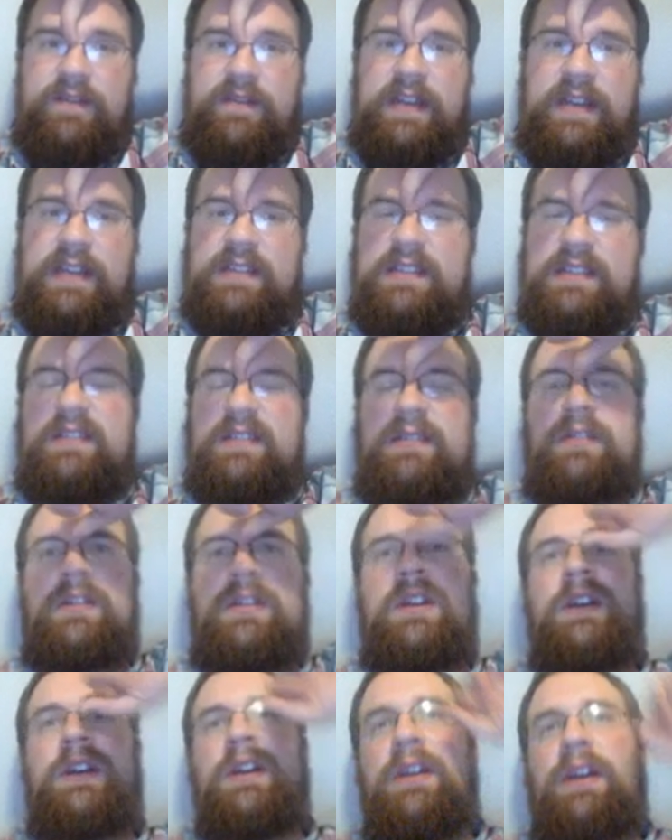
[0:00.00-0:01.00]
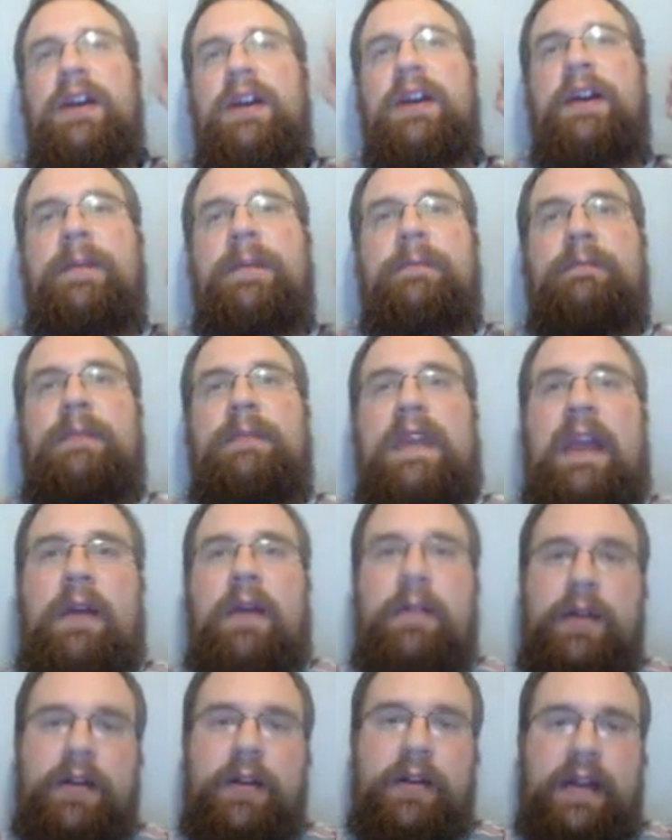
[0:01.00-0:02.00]
Vex.
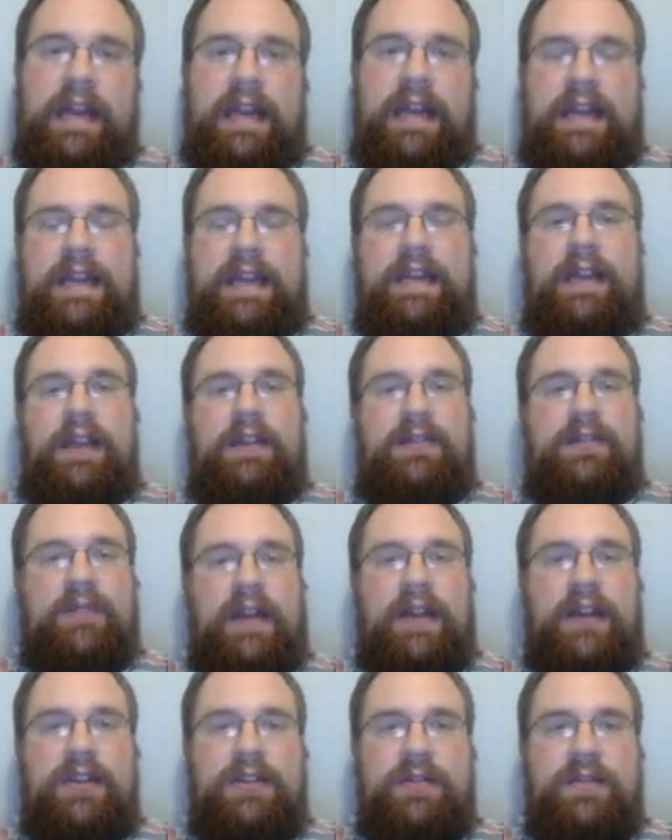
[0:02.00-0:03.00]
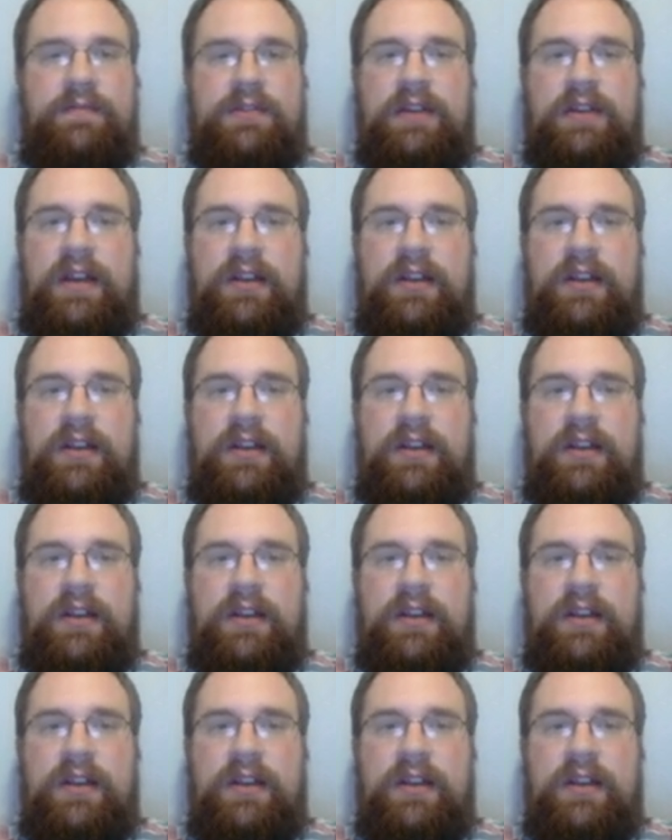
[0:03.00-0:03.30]
Counter a stratagem.